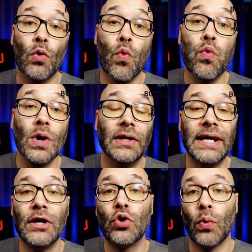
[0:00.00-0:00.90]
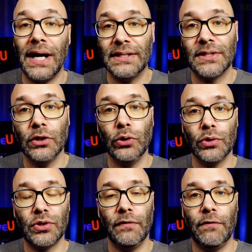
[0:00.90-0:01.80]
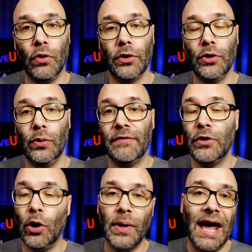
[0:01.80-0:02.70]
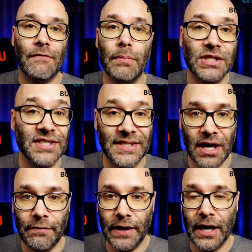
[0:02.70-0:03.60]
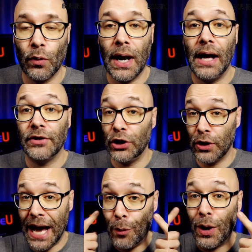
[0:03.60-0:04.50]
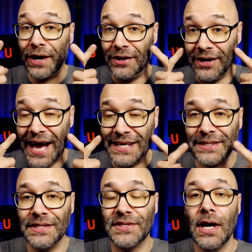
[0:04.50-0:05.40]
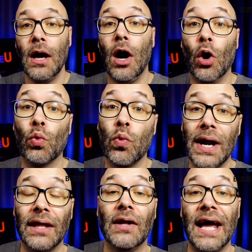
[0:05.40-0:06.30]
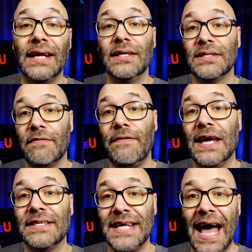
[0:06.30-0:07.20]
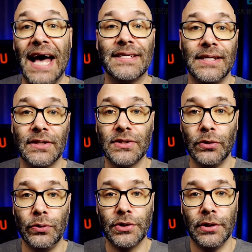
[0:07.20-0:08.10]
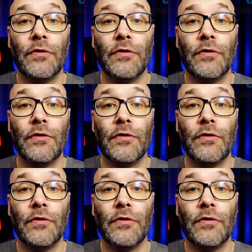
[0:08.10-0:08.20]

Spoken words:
really great solution for you, if you don't want to have a bunch of stuff laying around and you're not wearing glasses, a ring light is a fantastic solution.